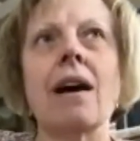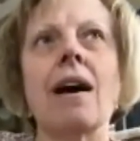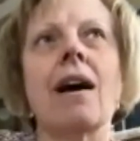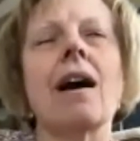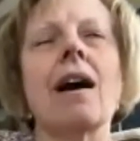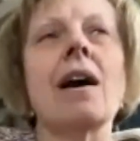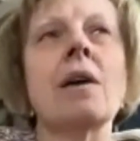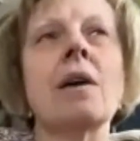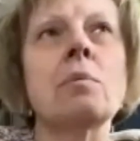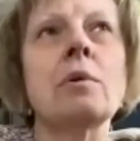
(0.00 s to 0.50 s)

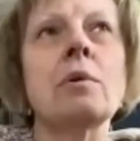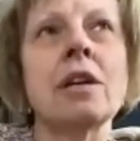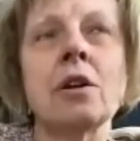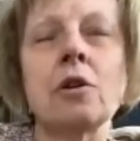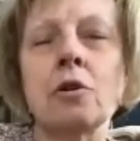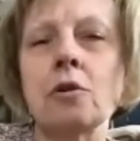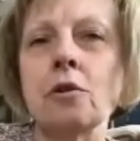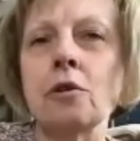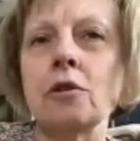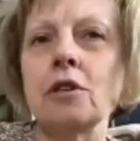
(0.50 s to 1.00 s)
I would
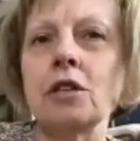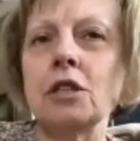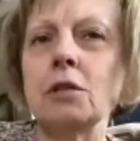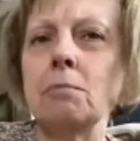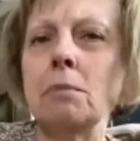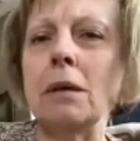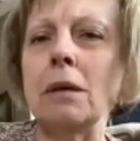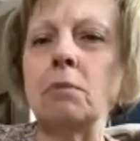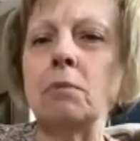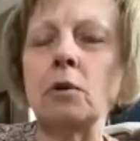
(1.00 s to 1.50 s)
encourage
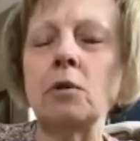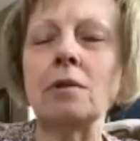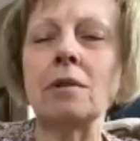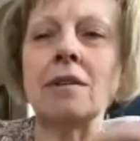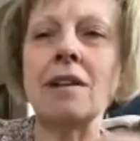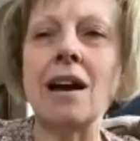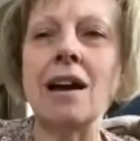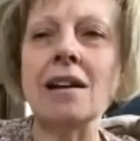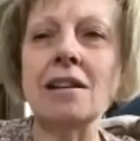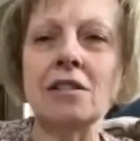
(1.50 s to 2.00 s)
people
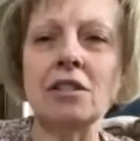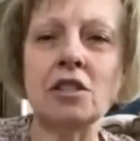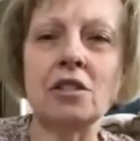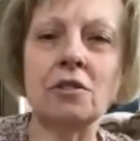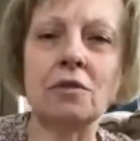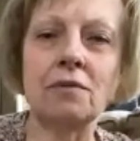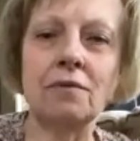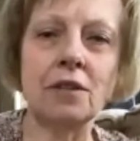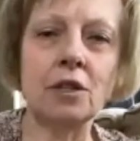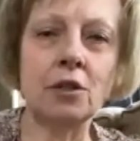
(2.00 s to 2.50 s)
not to
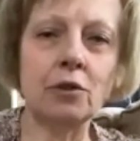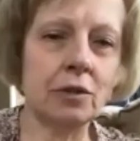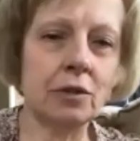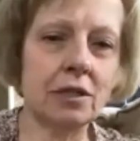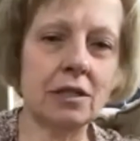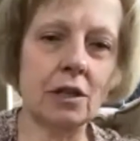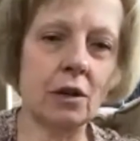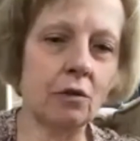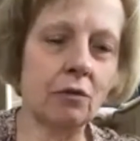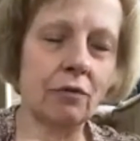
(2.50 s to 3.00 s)
view
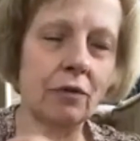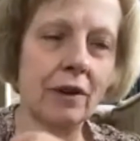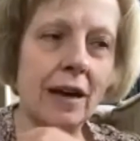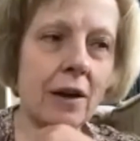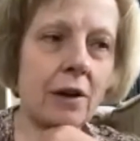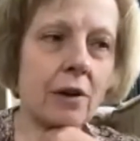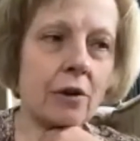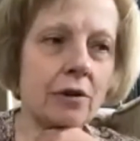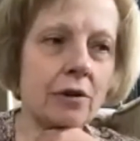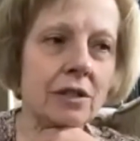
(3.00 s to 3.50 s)

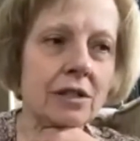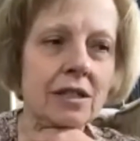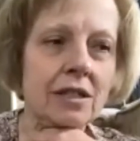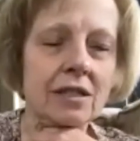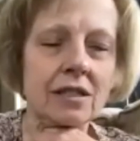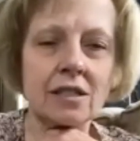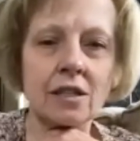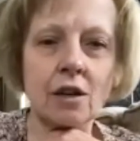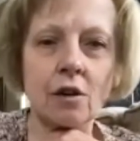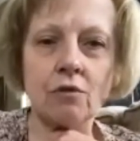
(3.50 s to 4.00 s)
self-care as a
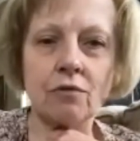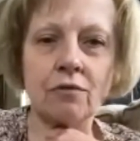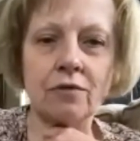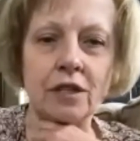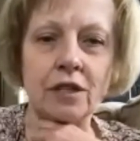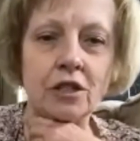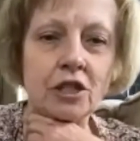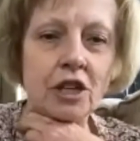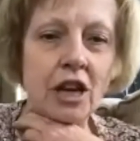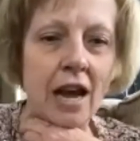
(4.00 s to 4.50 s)

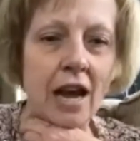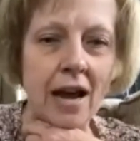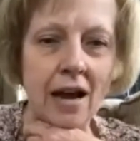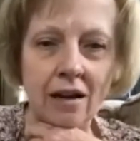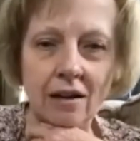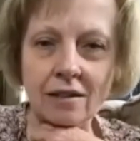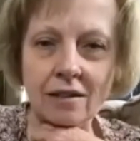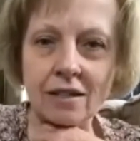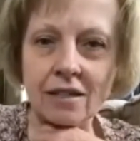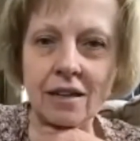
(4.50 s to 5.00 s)
selfish act.
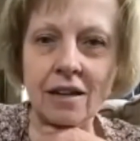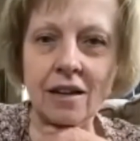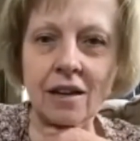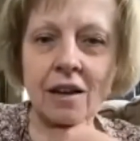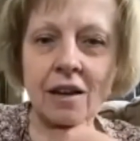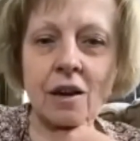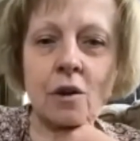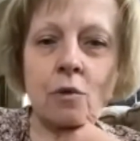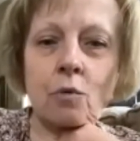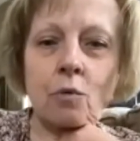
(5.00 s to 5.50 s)

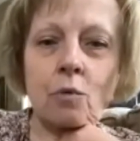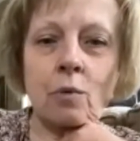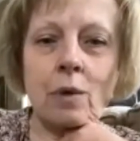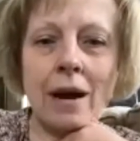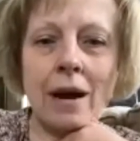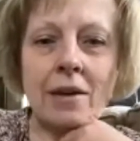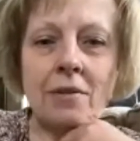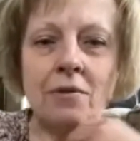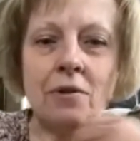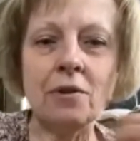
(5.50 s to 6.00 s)

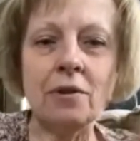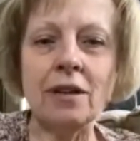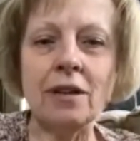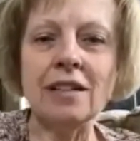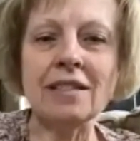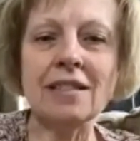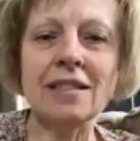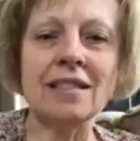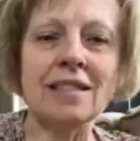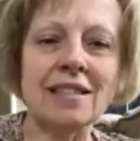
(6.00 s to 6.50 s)
Rather,
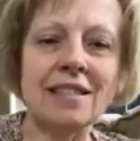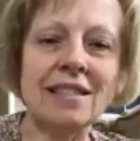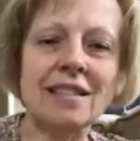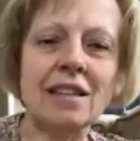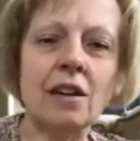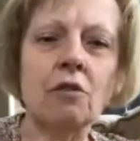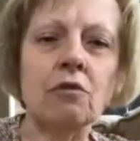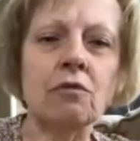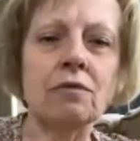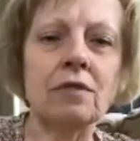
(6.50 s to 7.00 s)
it's a
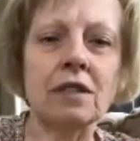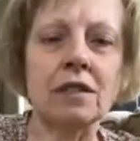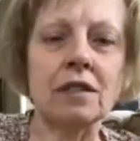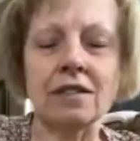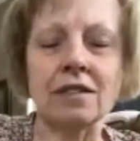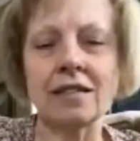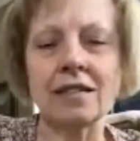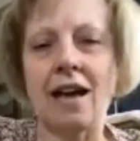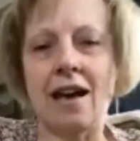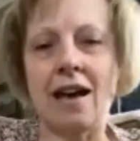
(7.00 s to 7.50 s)

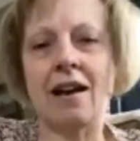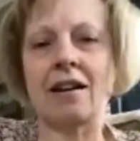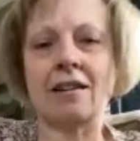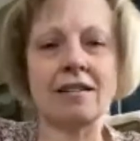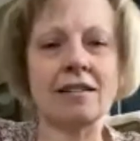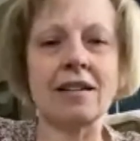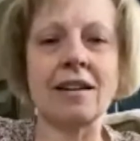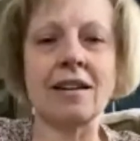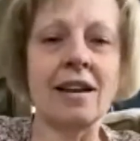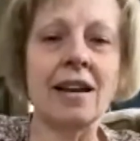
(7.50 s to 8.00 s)
selfless
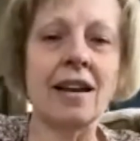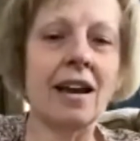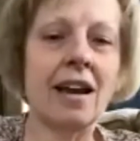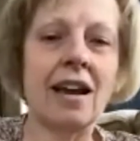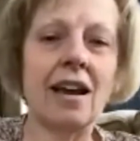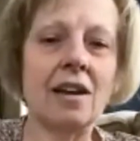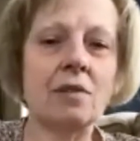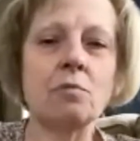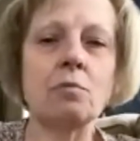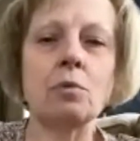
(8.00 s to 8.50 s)
act
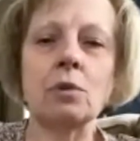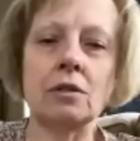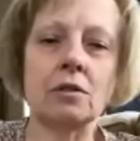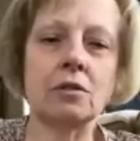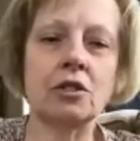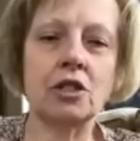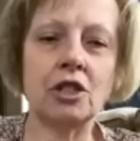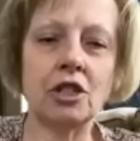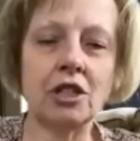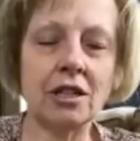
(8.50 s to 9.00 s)
and will
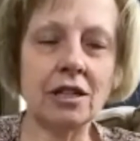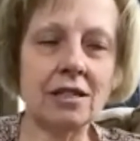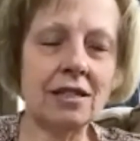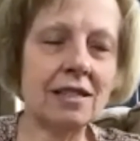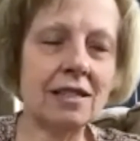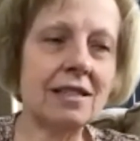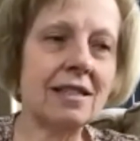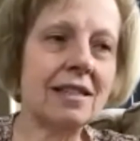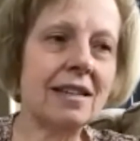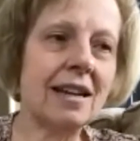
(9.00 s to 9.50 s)

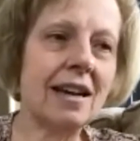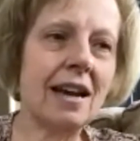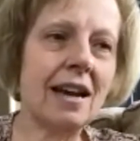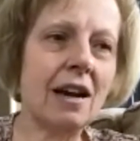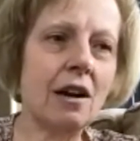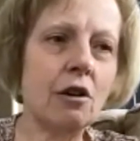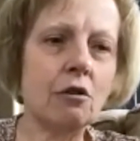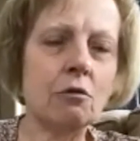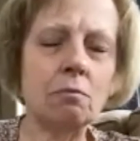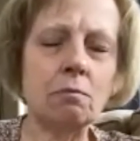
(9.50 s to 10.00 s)
just
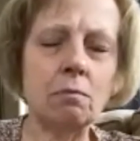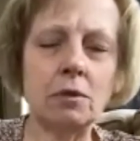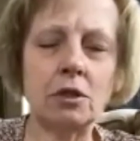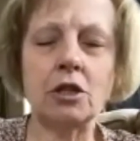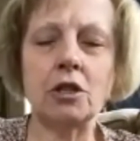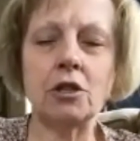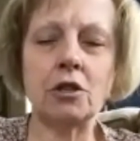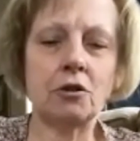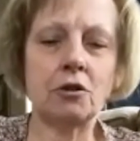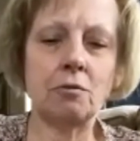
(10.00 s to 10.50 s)
help
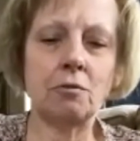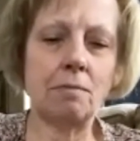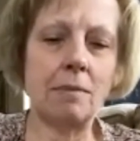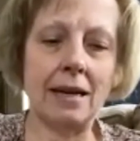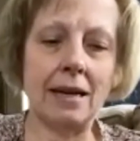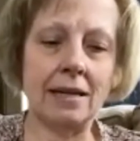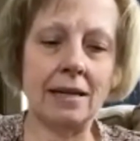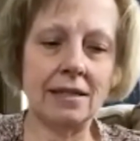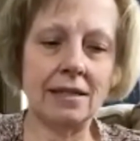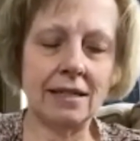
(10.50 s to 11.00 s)
to
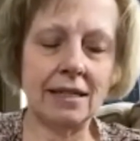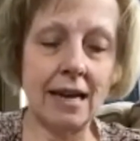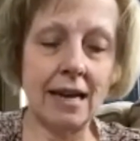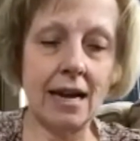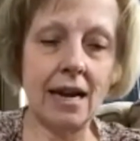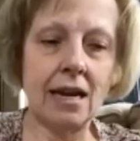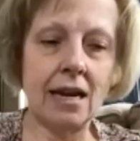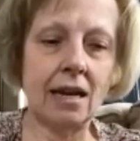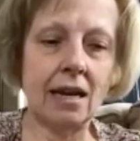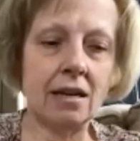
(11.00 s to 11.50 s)

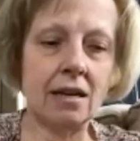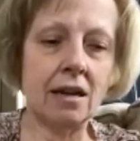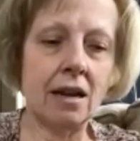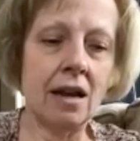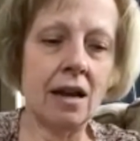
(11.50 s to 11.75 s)
maintain